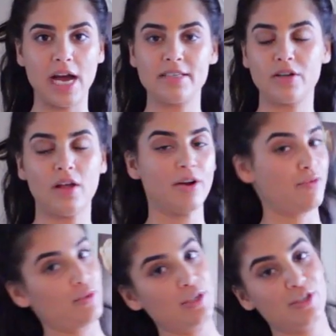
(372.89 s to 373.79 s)
I did a lot
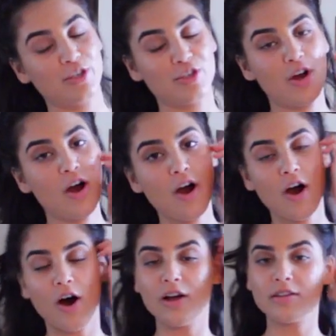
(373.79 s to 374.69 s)
of research
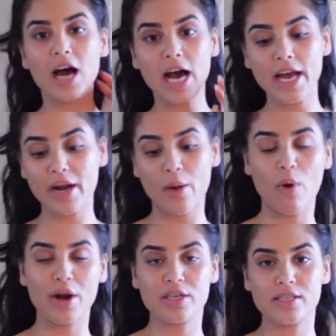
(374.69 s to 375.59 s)
online and I
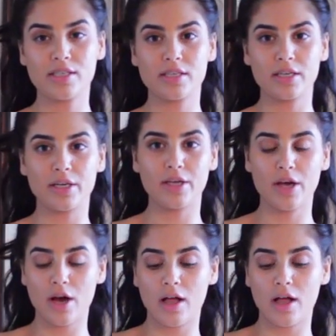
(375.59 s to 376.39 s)
wanted to see